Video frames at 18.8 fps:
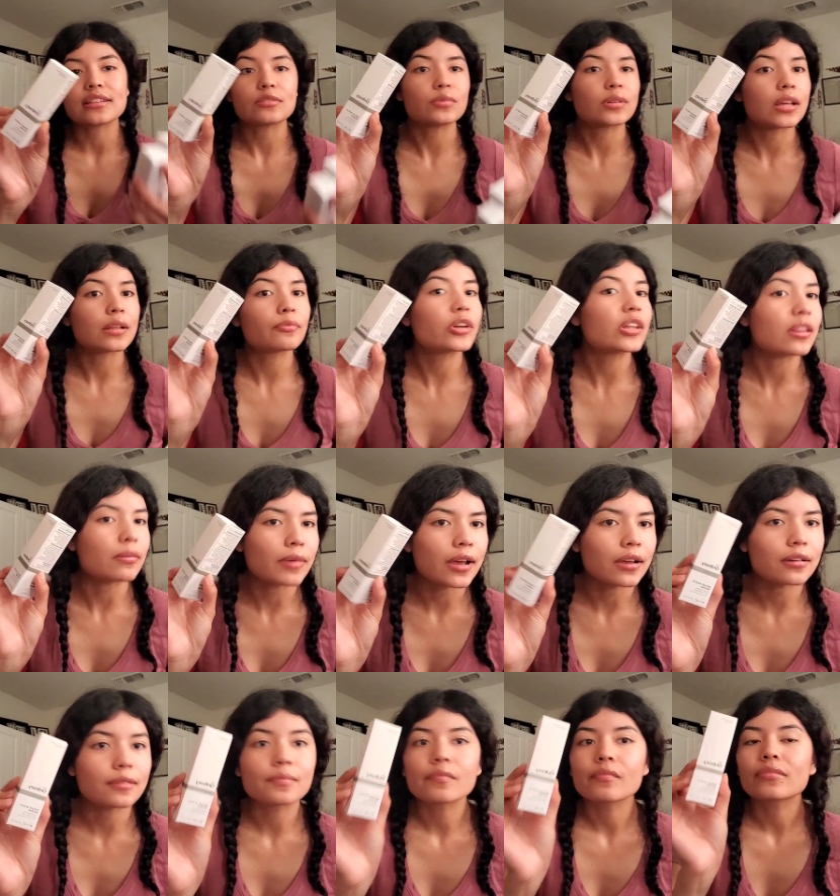That's what I'm reading the
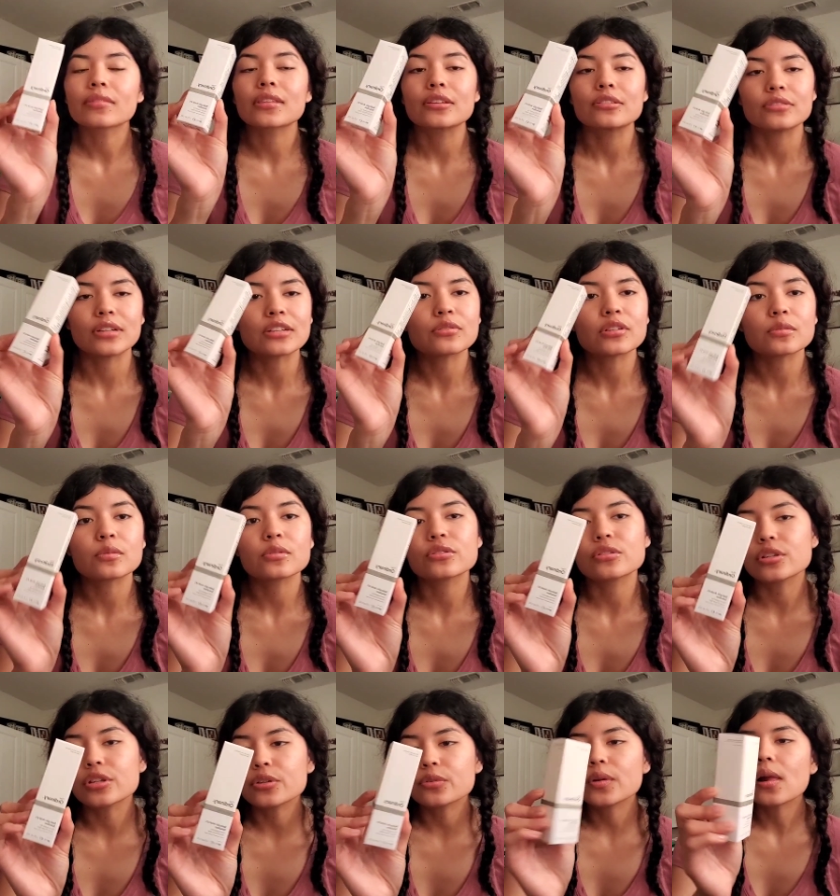back. So that's what it's supposed to
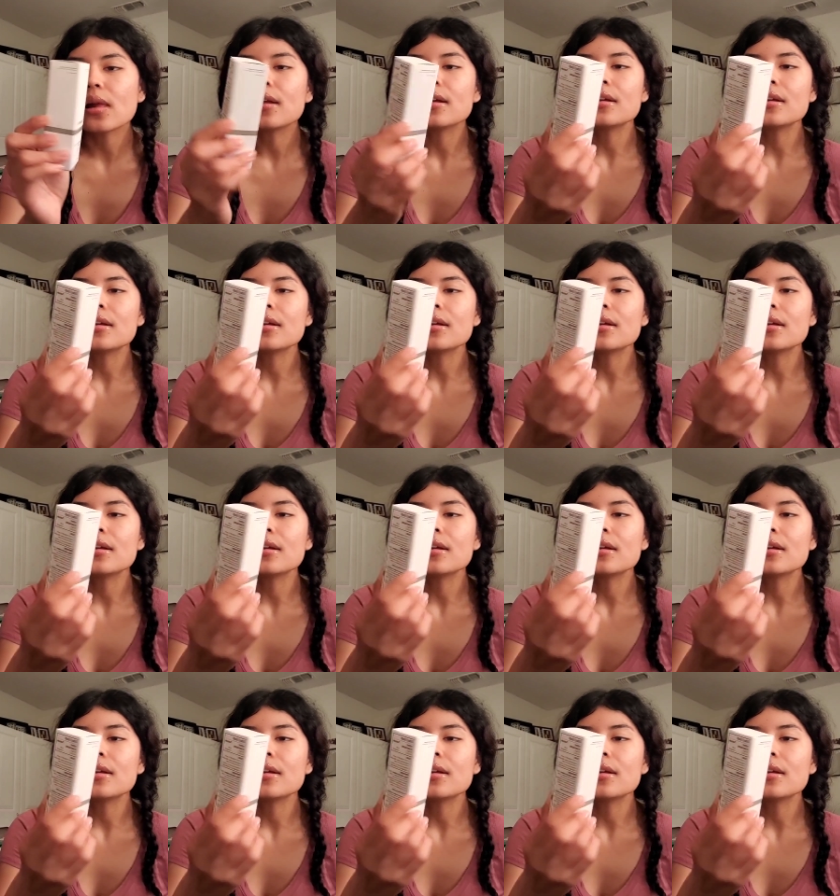do.